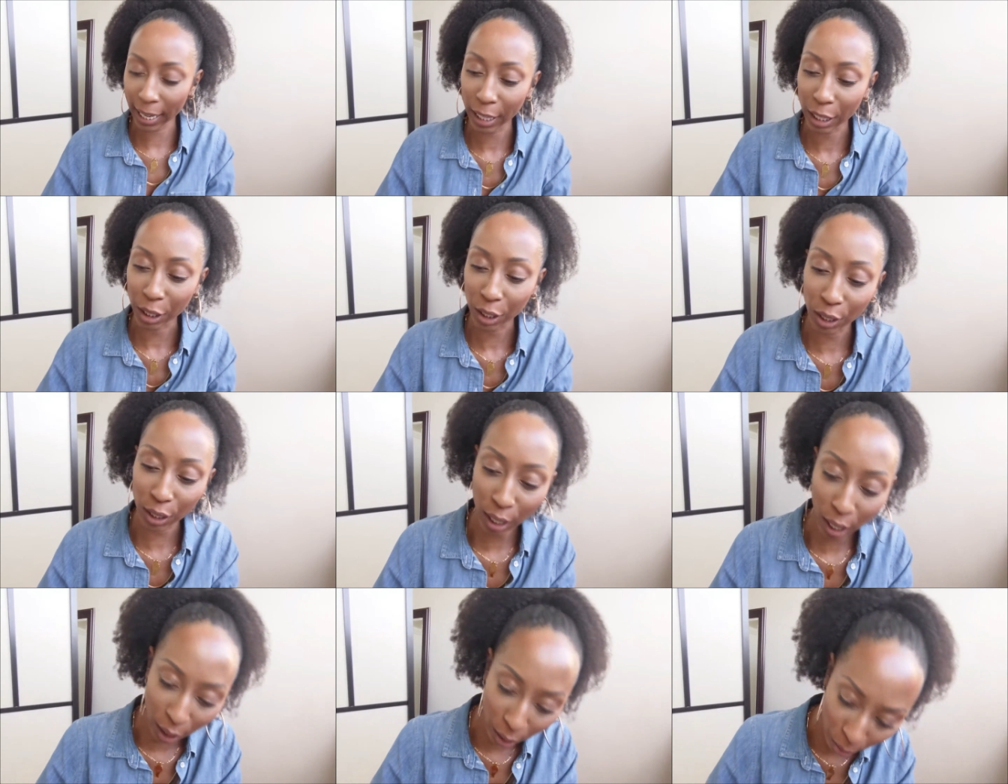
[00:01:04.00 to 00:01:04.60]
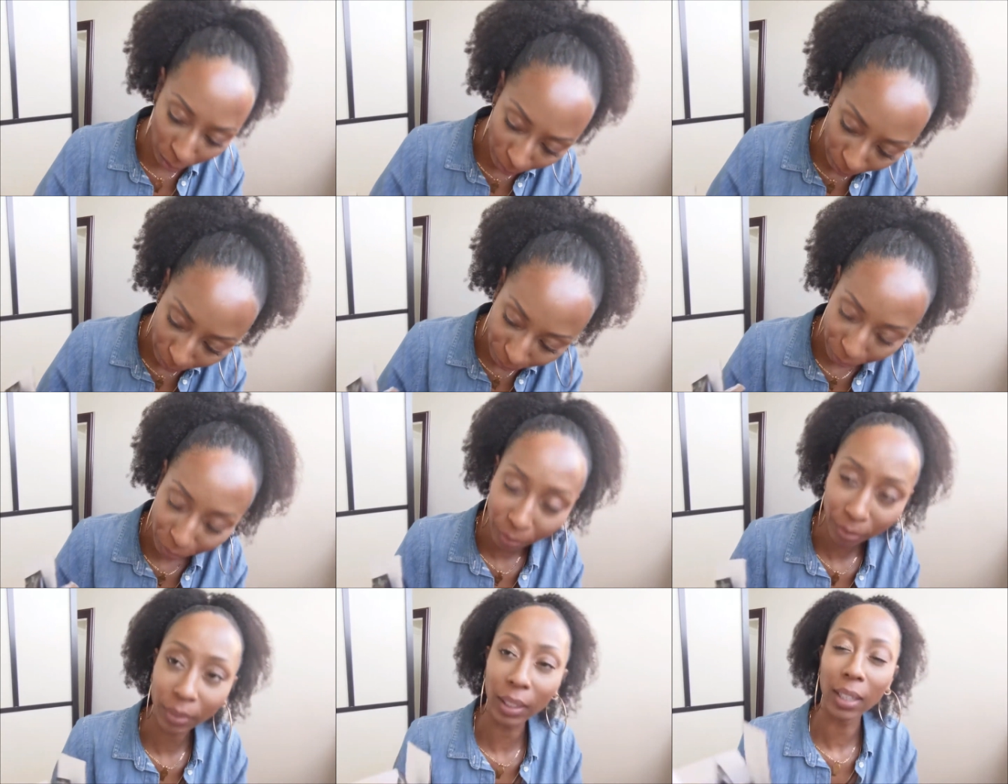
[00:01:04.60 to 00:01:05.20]
Okay, so
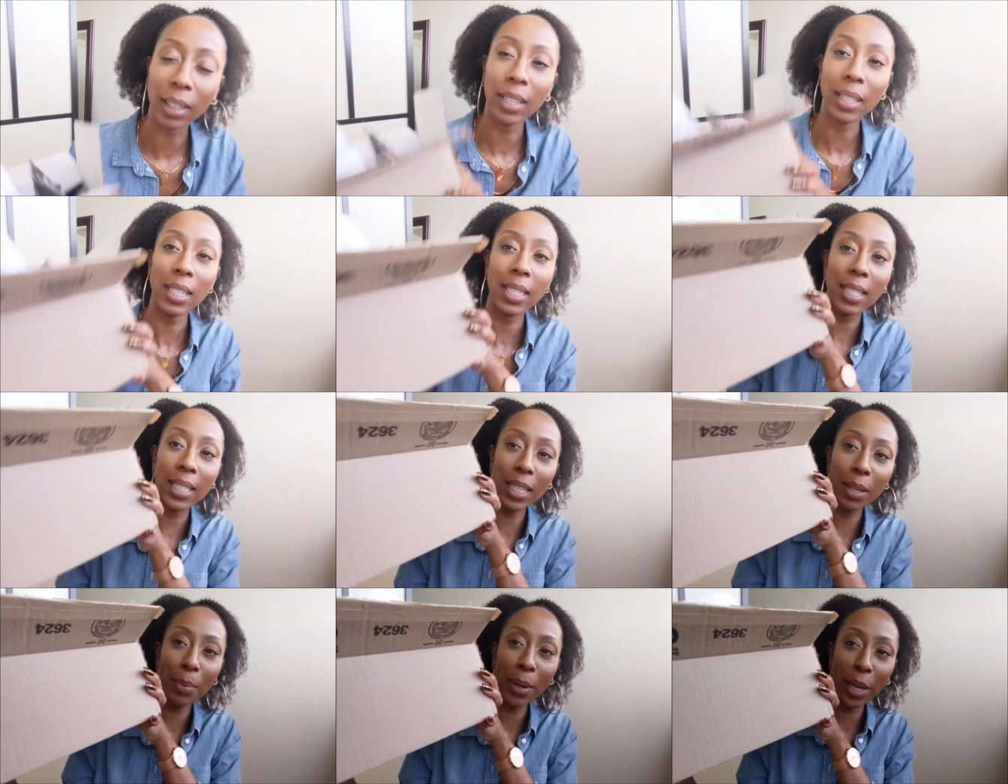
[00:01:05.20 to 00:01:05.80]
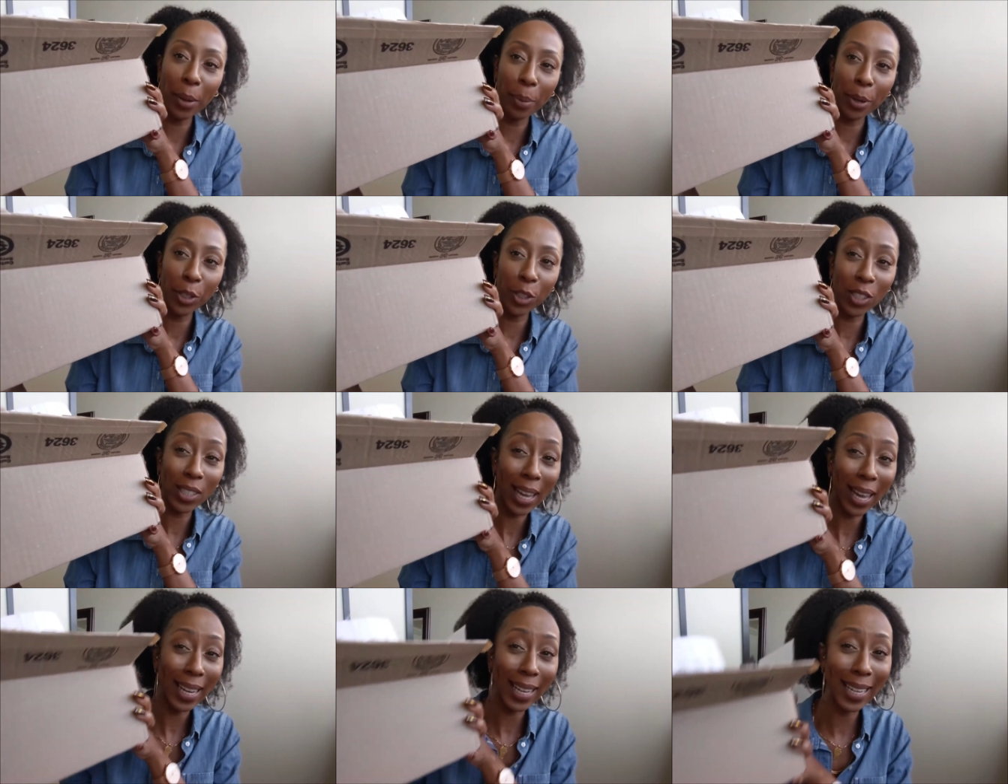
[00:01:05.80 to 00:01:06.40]
did make a
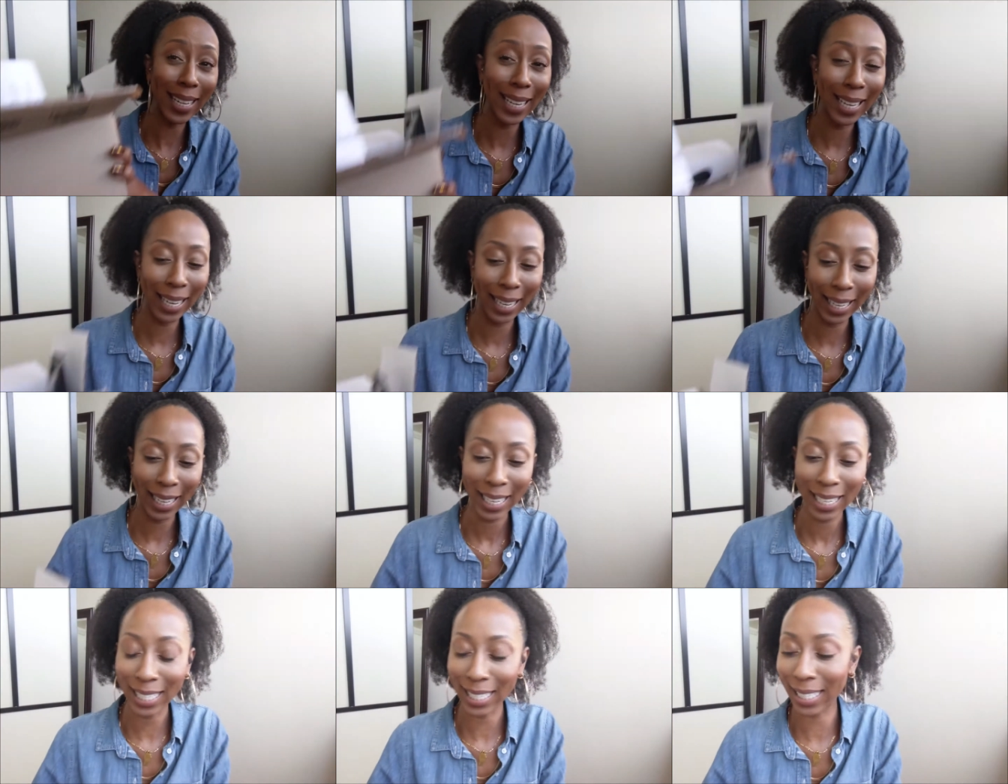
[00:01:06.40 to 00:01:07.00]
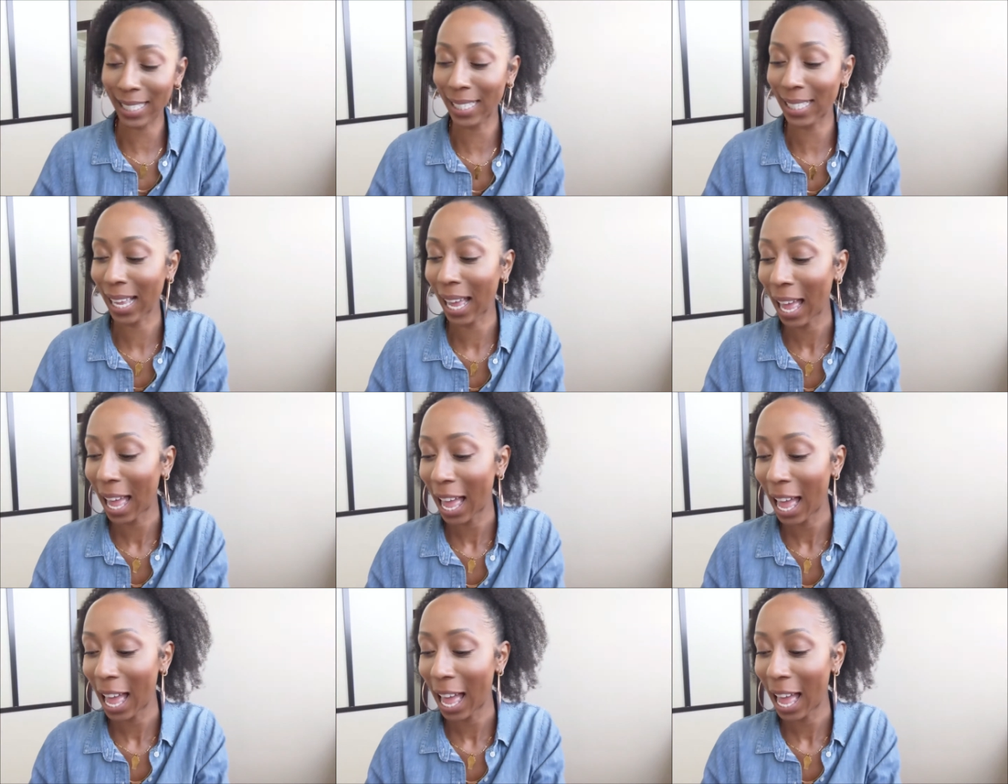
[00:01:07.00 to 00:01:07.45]
purchase at NYX.